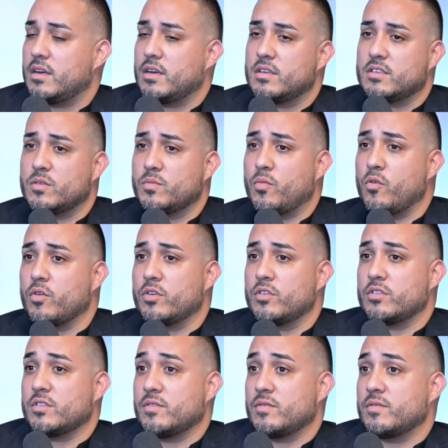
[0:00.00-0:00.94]

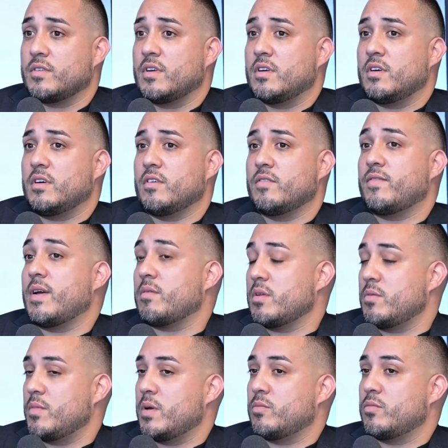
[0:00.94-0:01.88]
supporters of
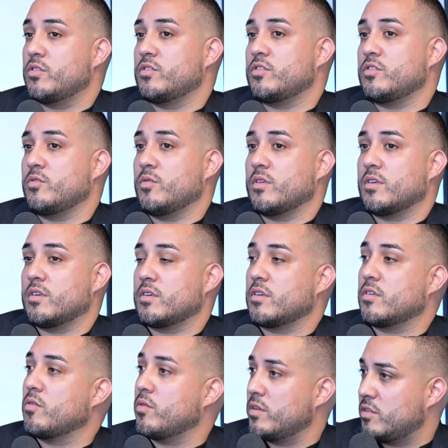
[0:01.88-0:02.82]
family members who are
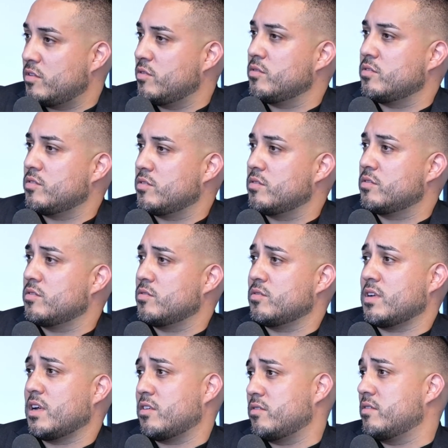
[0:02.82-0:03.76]
going through
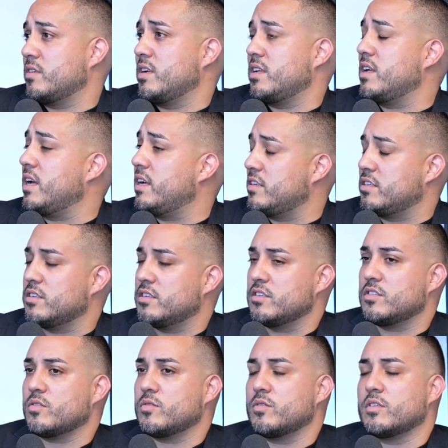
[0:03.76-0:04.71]
suicidal
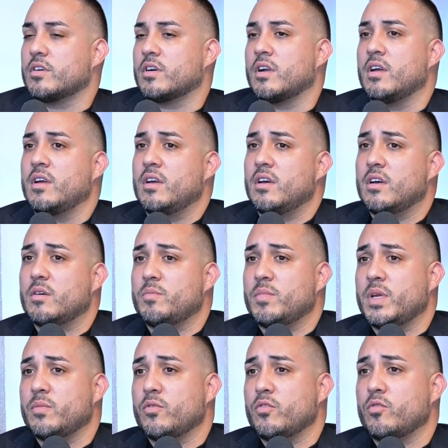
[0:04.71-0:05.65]
ideations, or
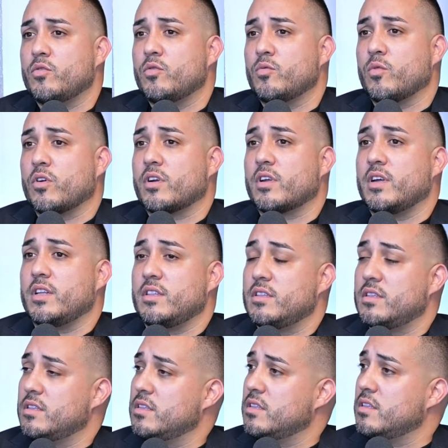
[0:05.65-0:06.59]
people who work
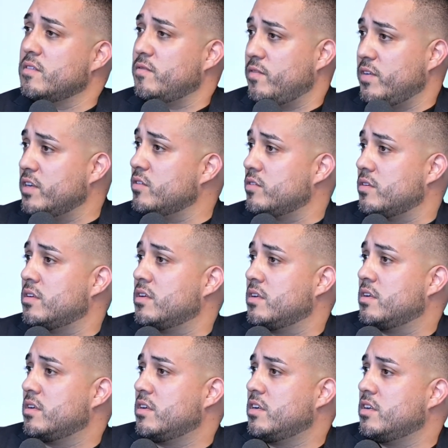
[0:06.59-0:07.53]
in the field,
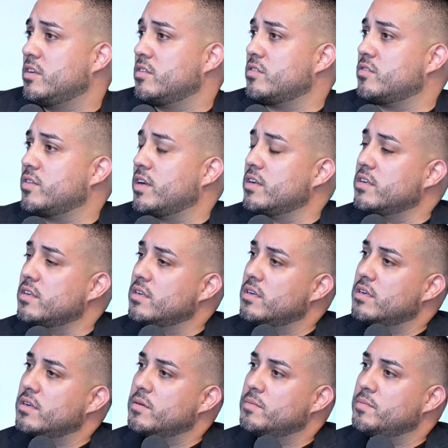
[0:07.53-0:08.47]
trying
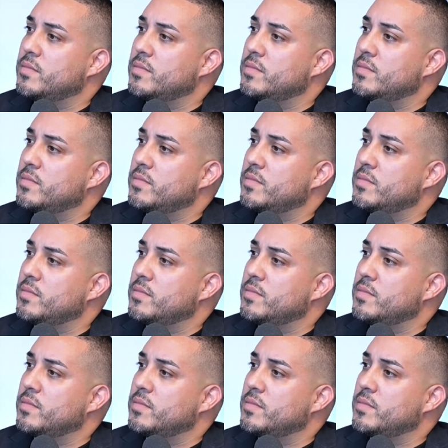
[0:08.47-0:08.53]
to